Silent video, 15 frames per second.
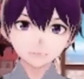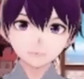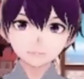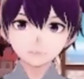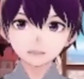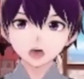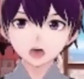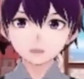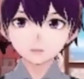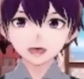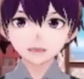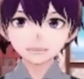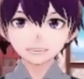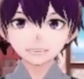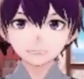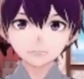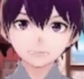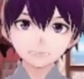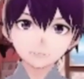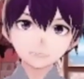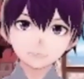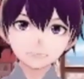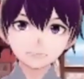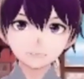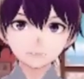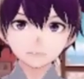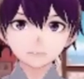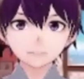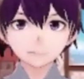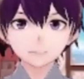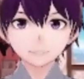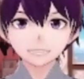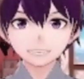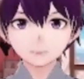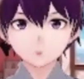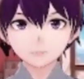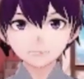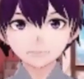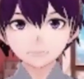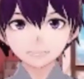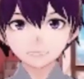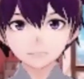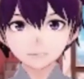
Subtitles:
So when that day gets the 2 AM,